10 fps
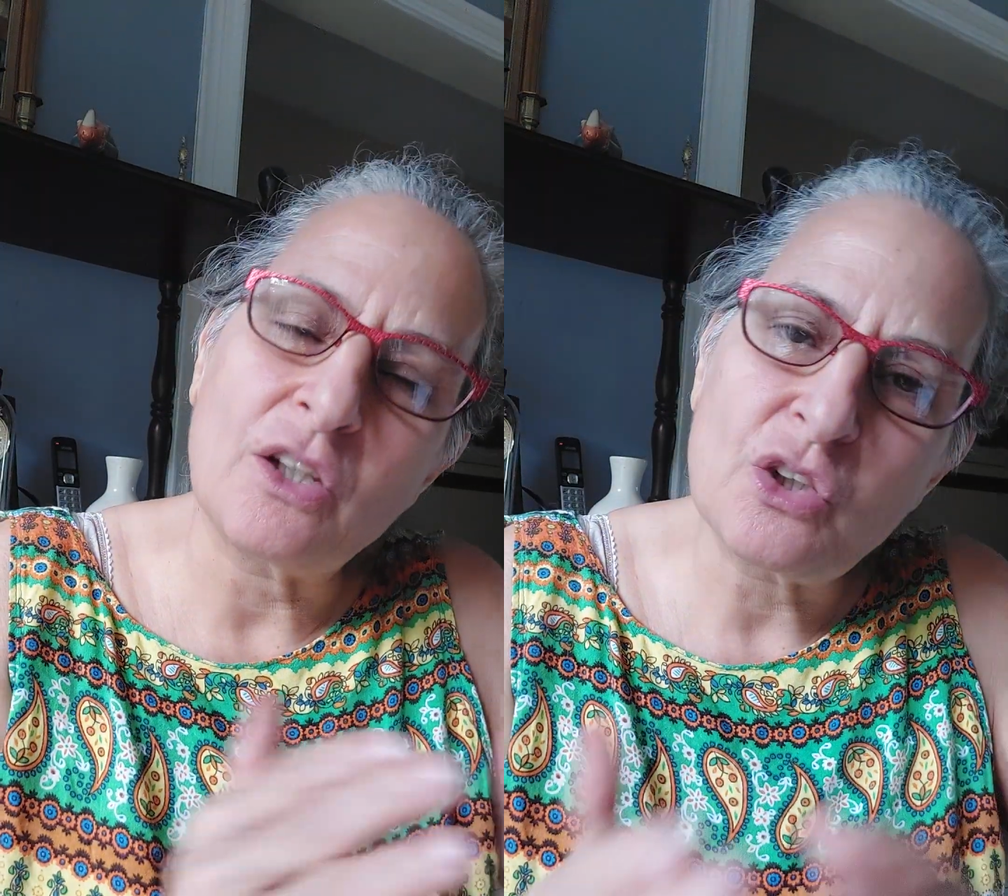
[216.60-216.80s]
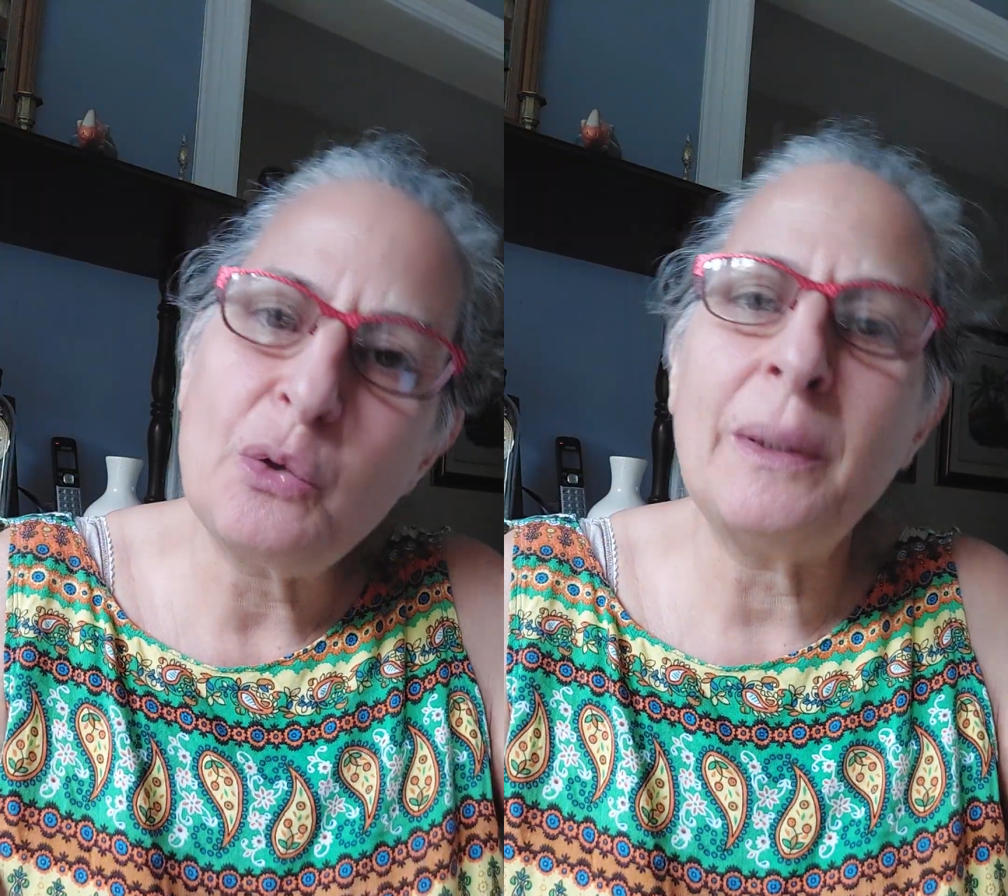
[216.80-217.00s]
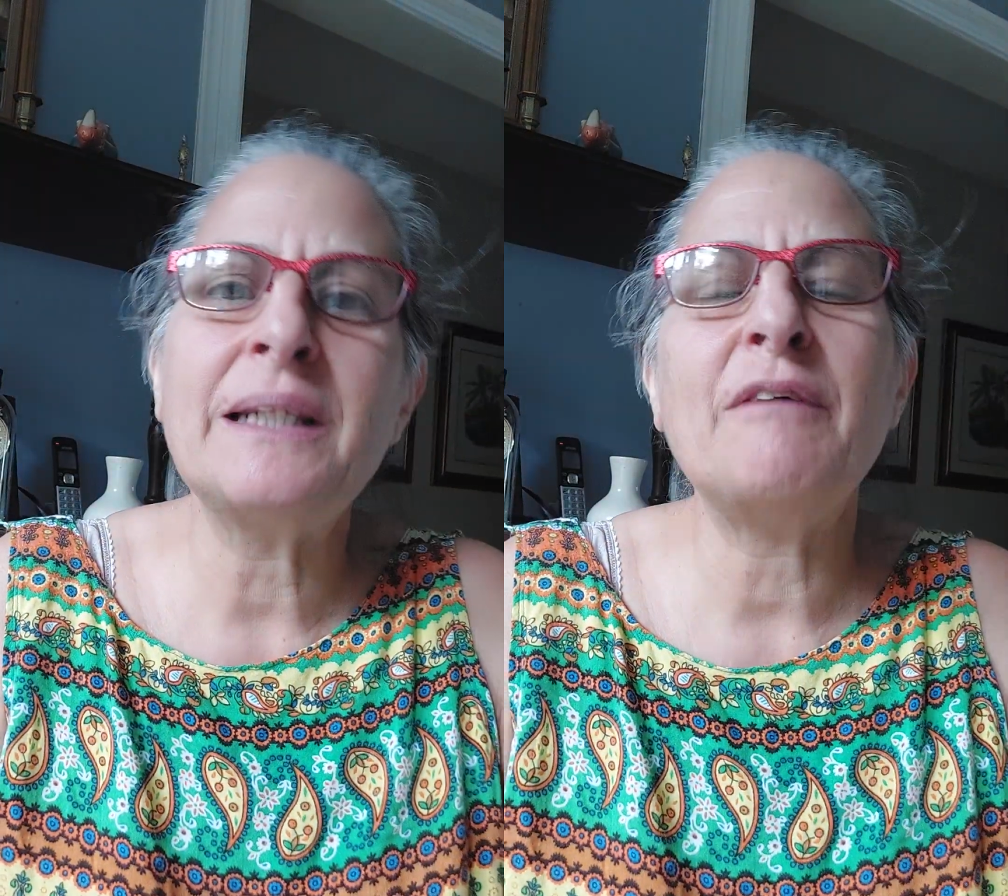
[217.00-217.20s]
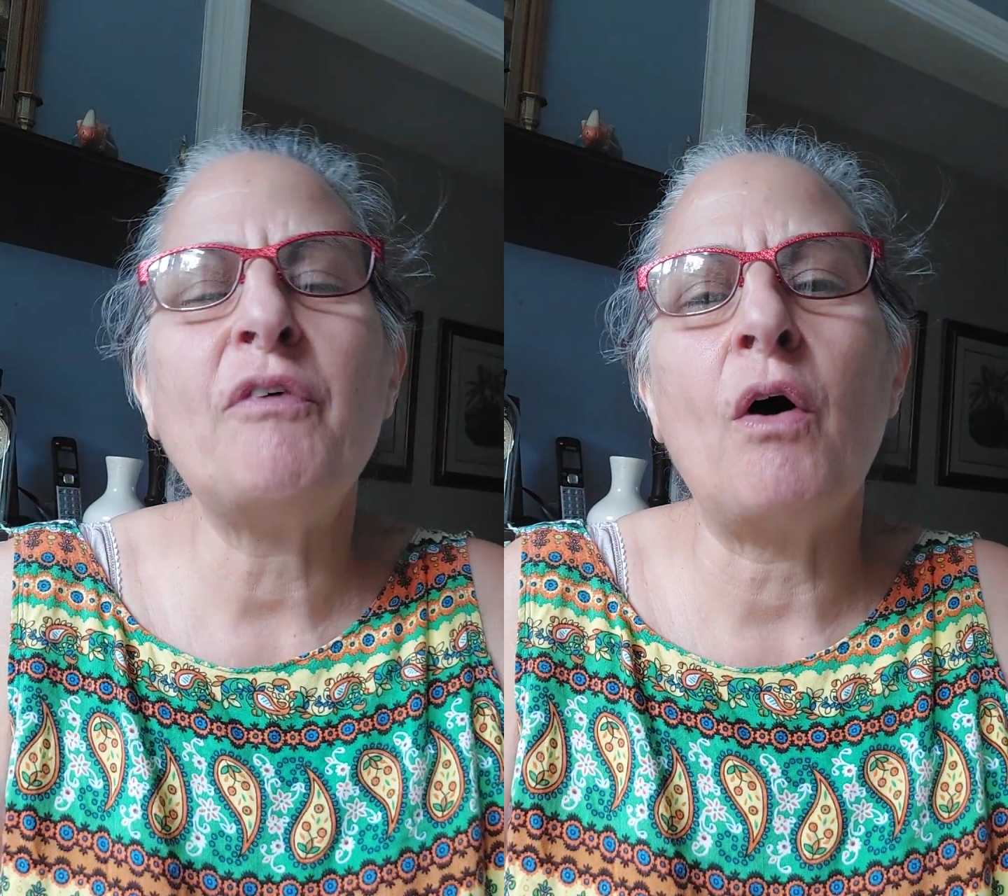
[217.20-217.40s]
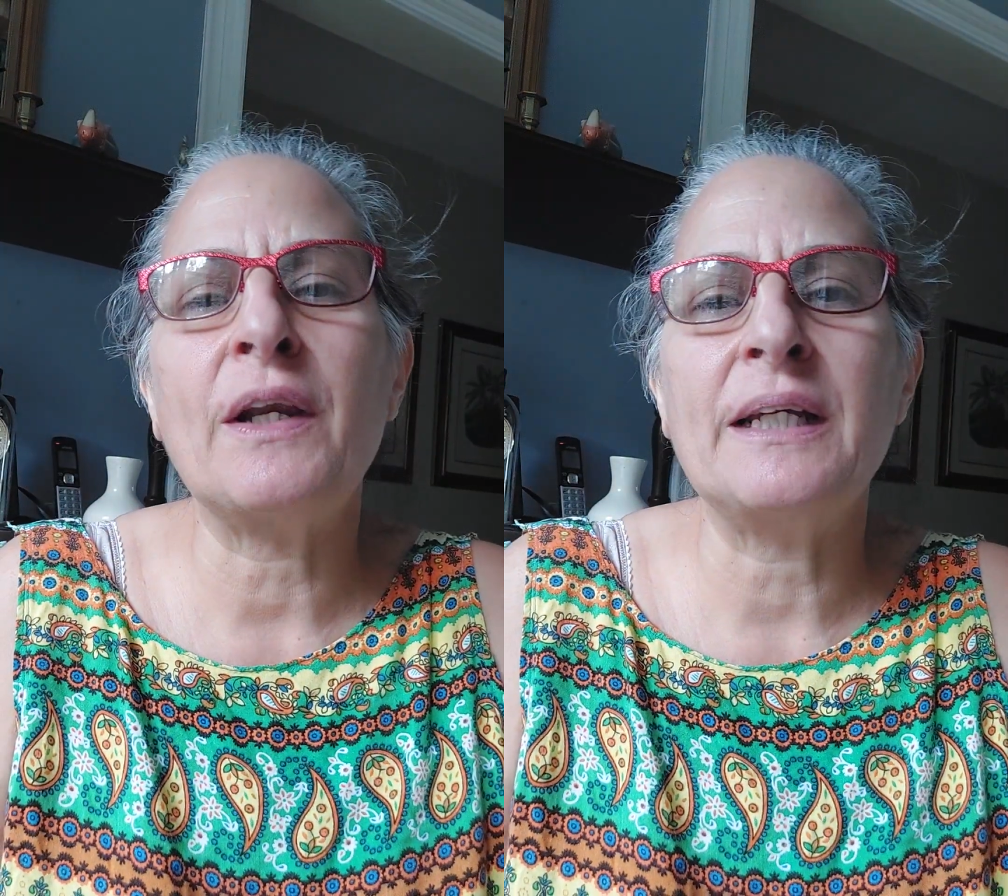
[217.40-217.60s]
to a deaf
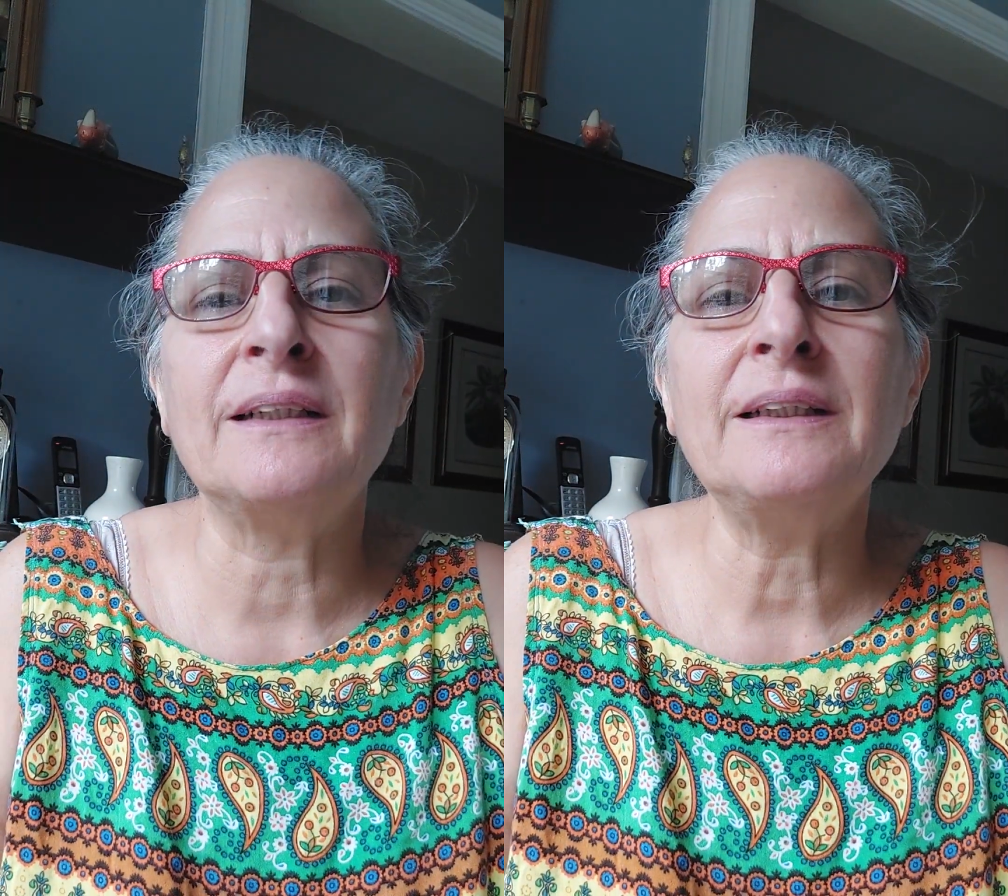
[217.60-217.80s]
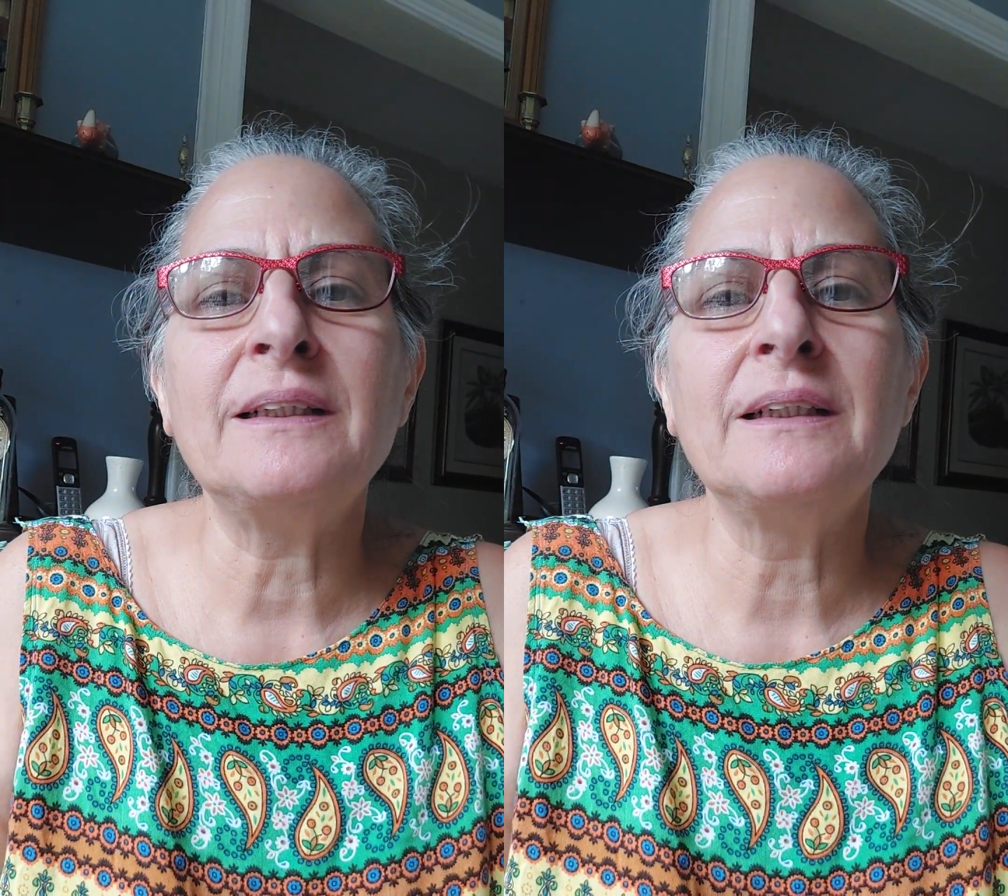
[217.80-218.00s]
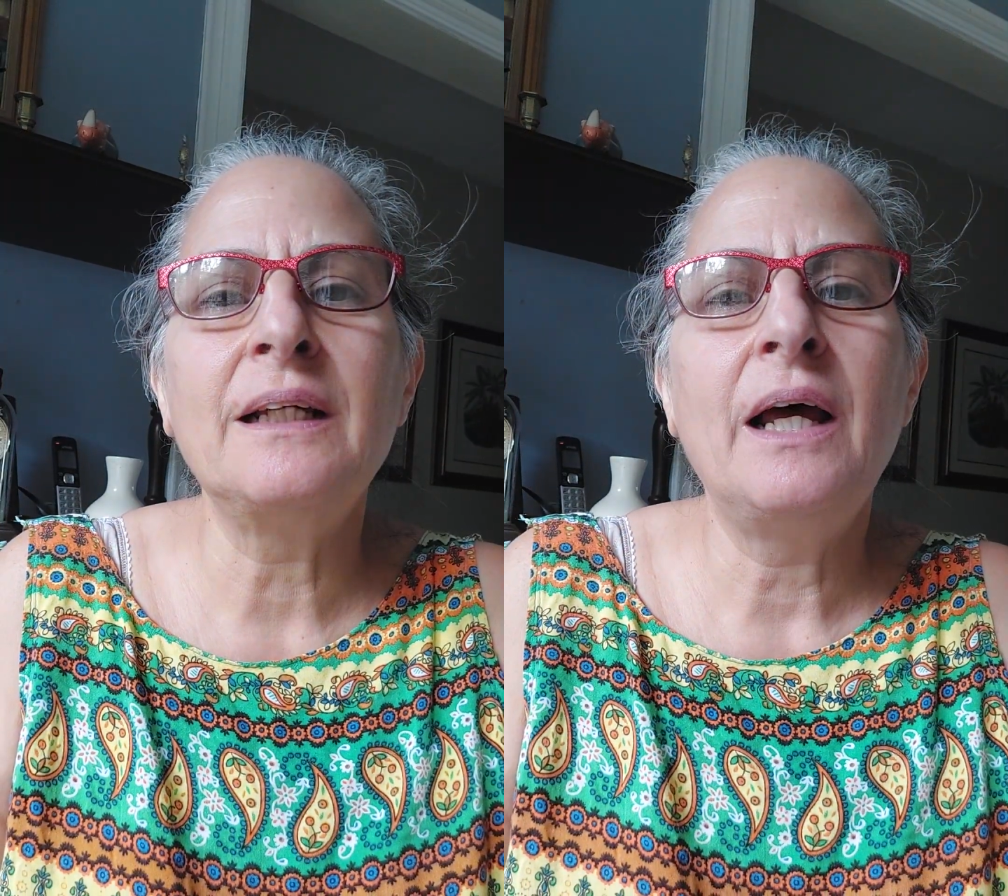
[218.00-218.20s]
audience,